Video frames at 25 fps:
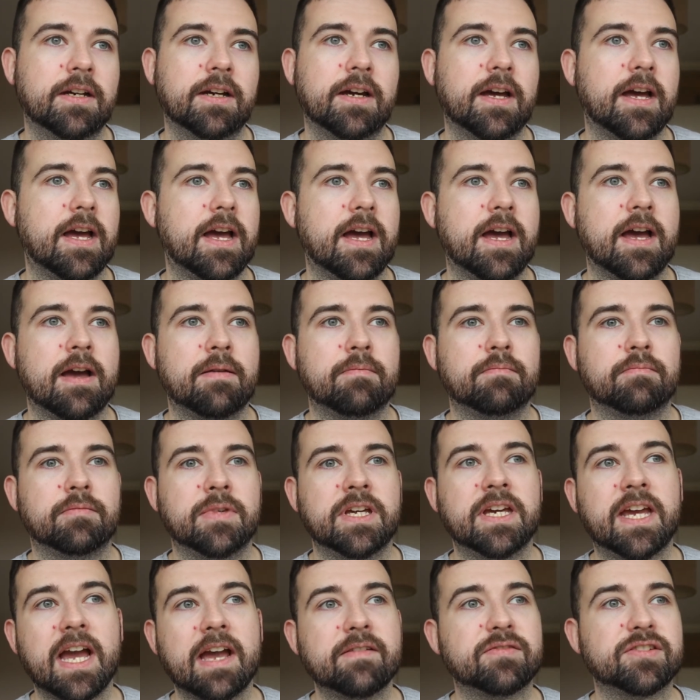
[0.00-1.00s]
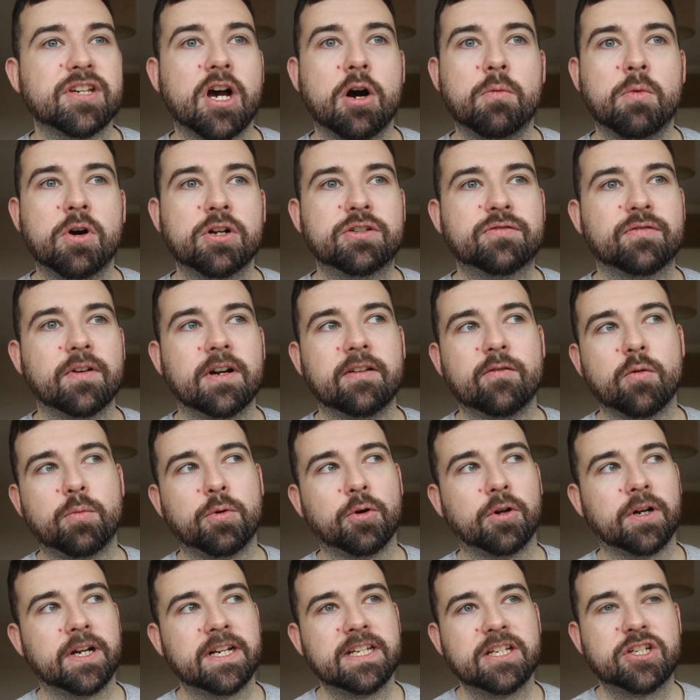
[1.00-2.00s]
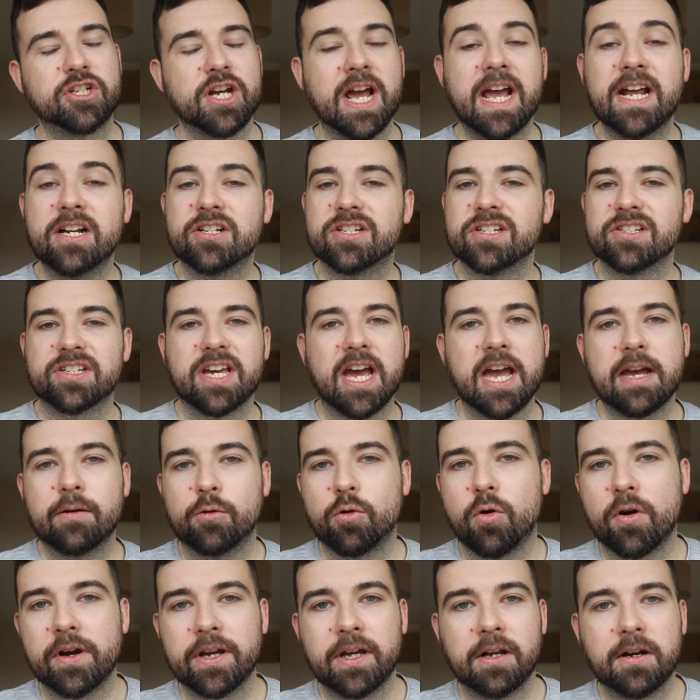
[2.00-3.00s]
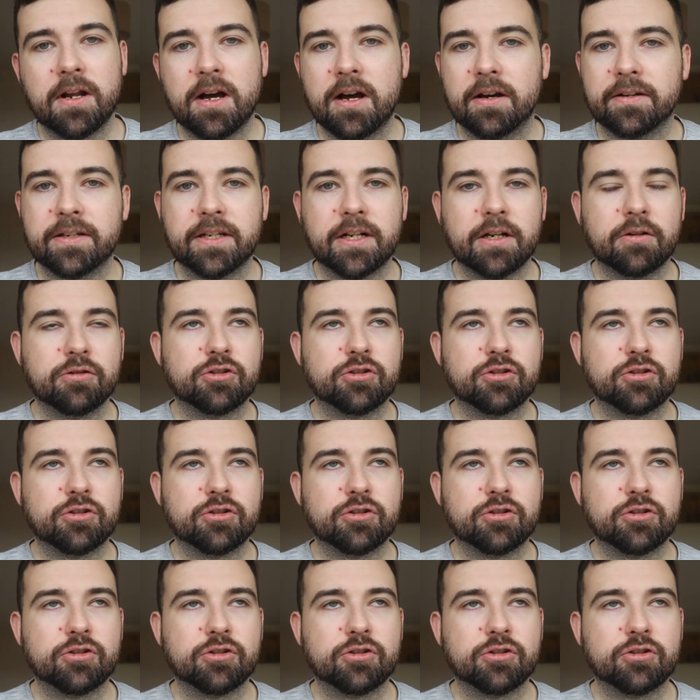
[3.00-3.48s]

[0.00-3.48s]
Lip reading: He gave so much for Liverpool and he changed his game quite a lot.